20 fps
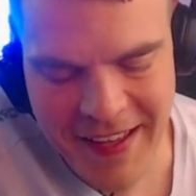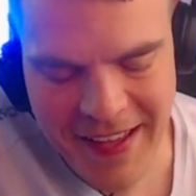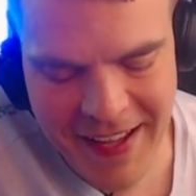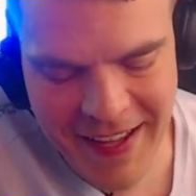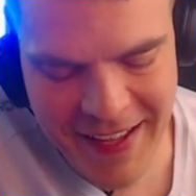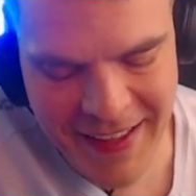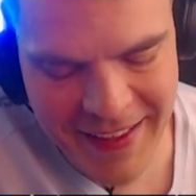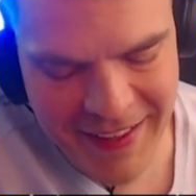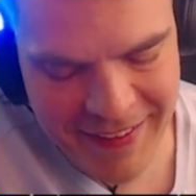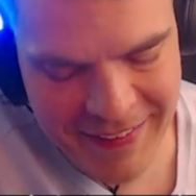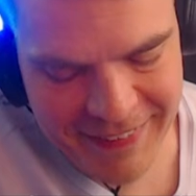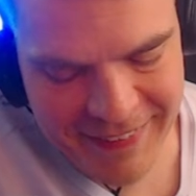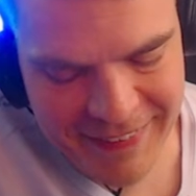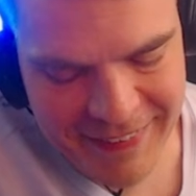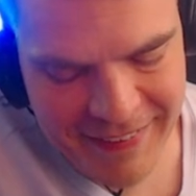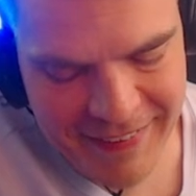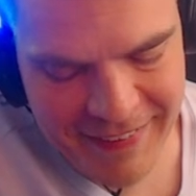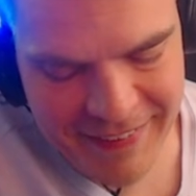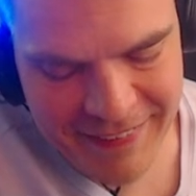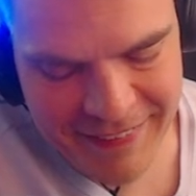And
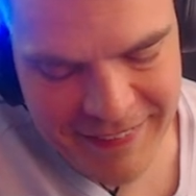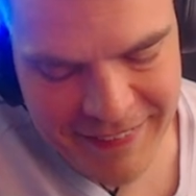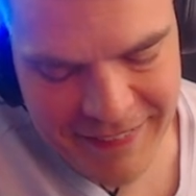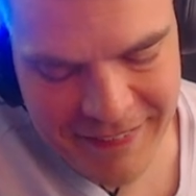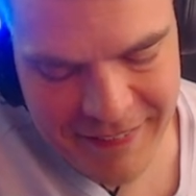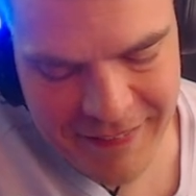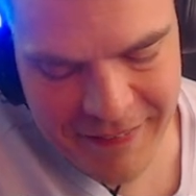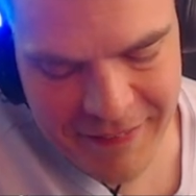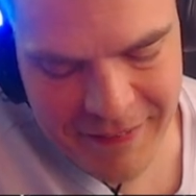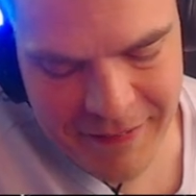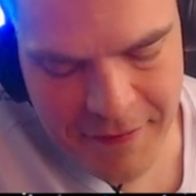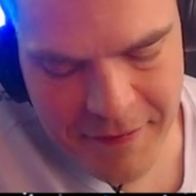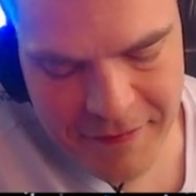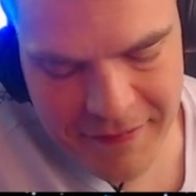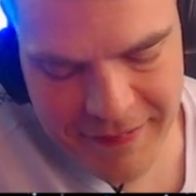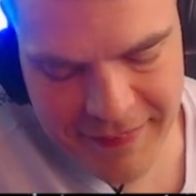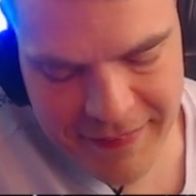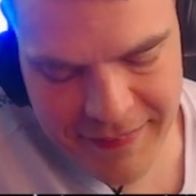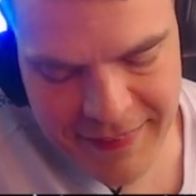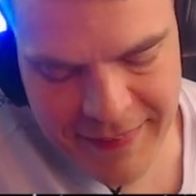
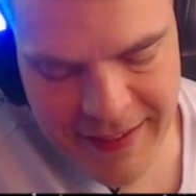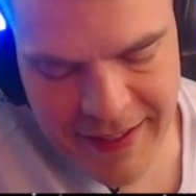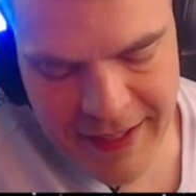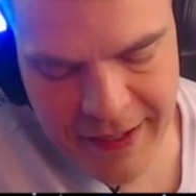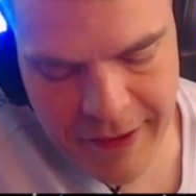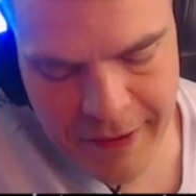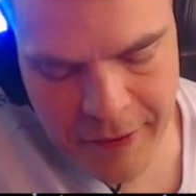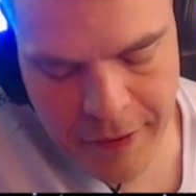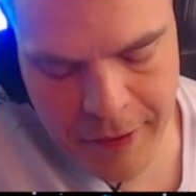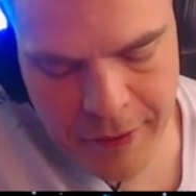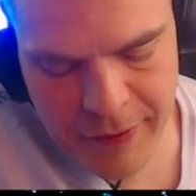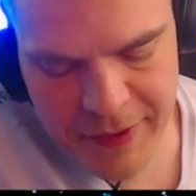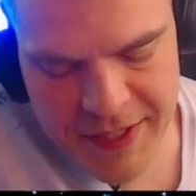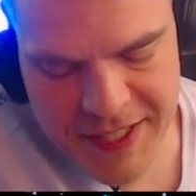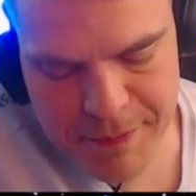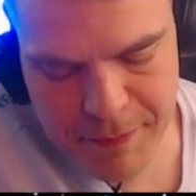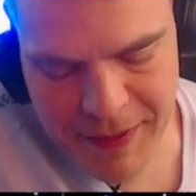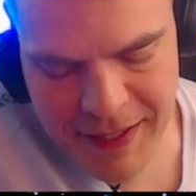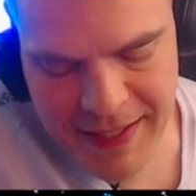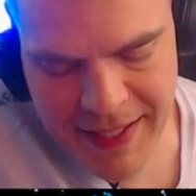there on
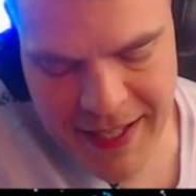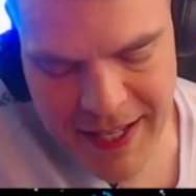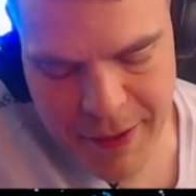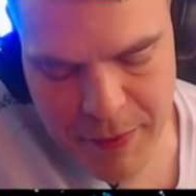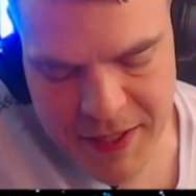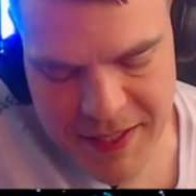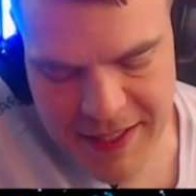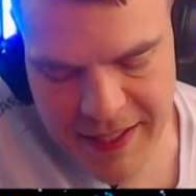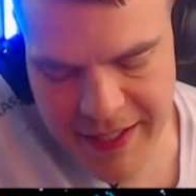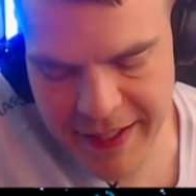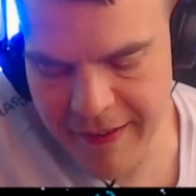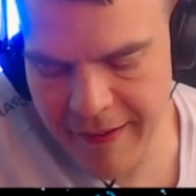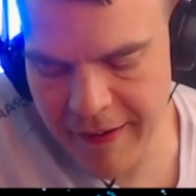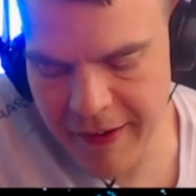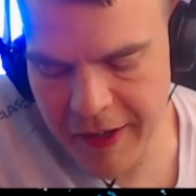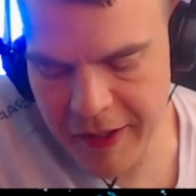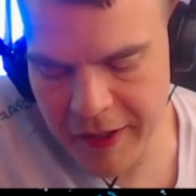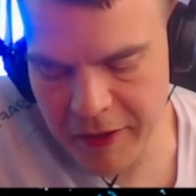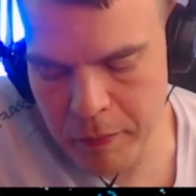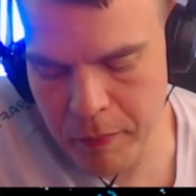display was like
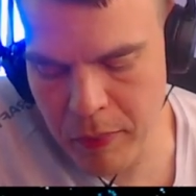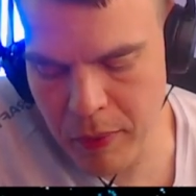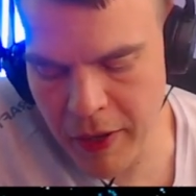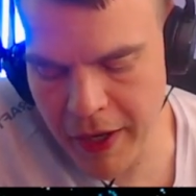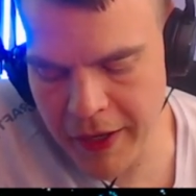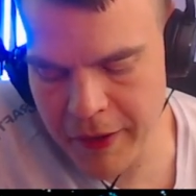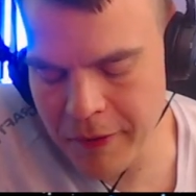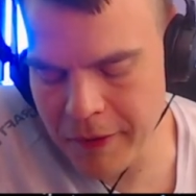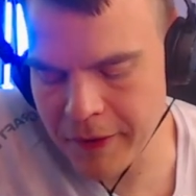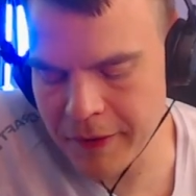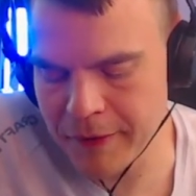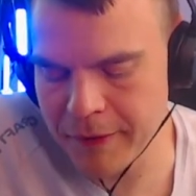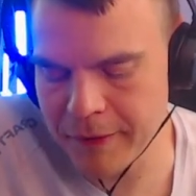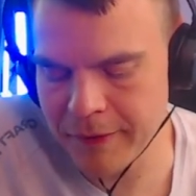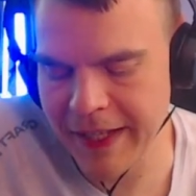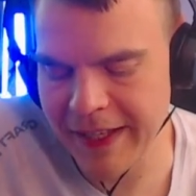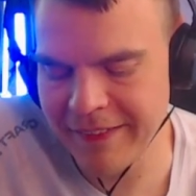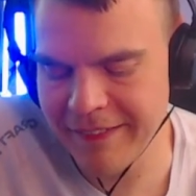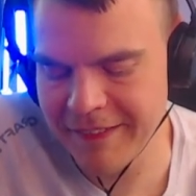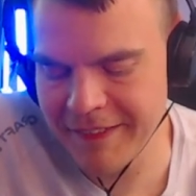art prior to
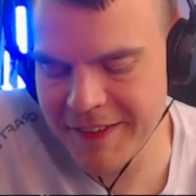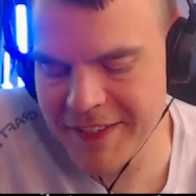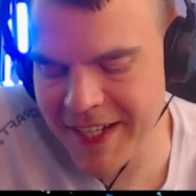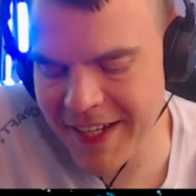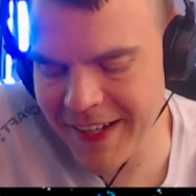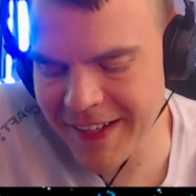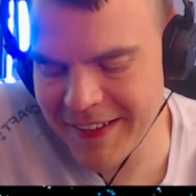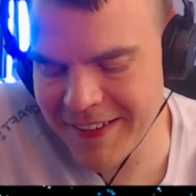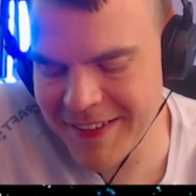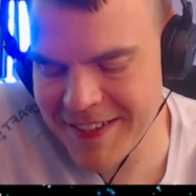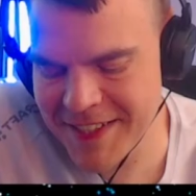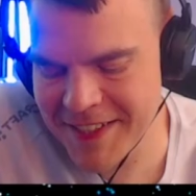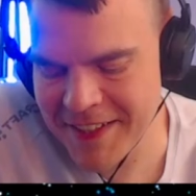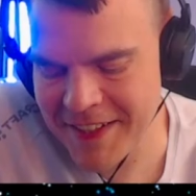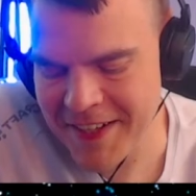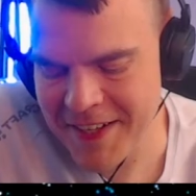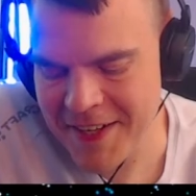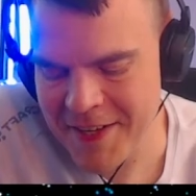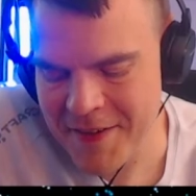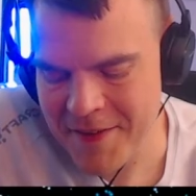that change,
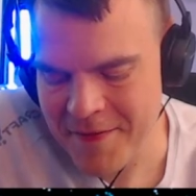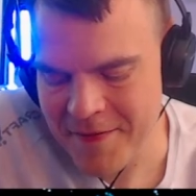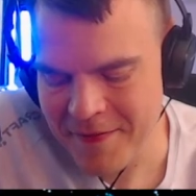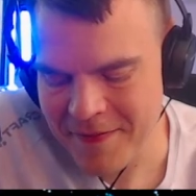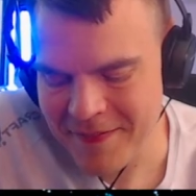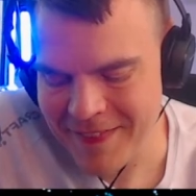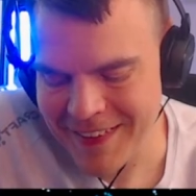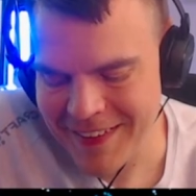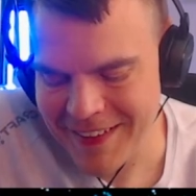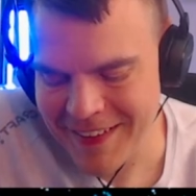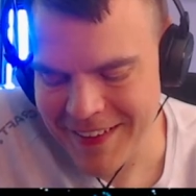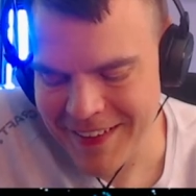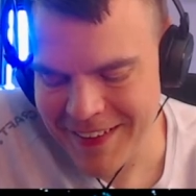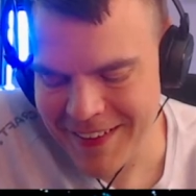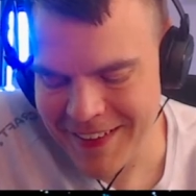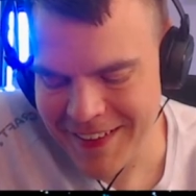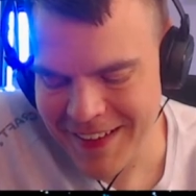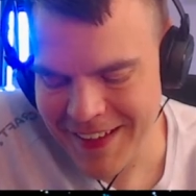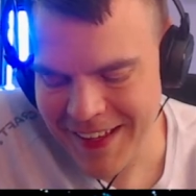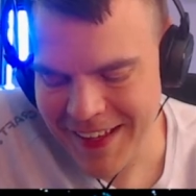
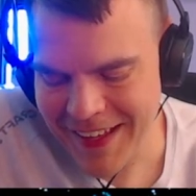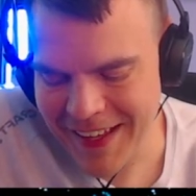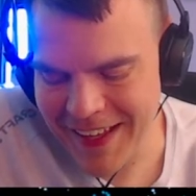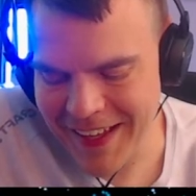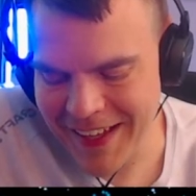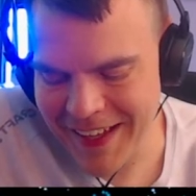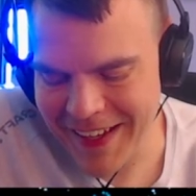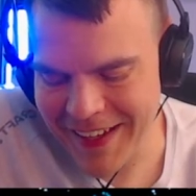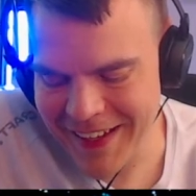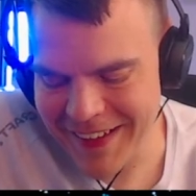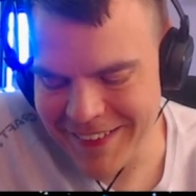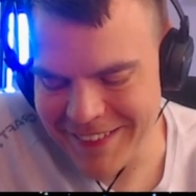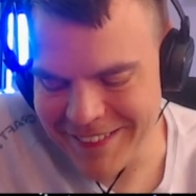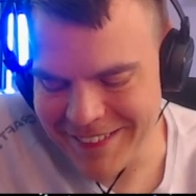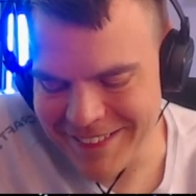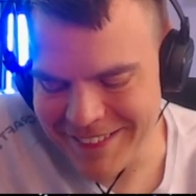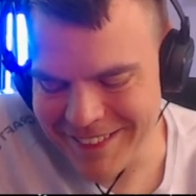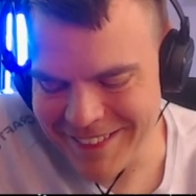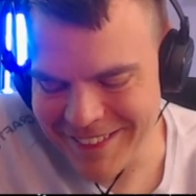and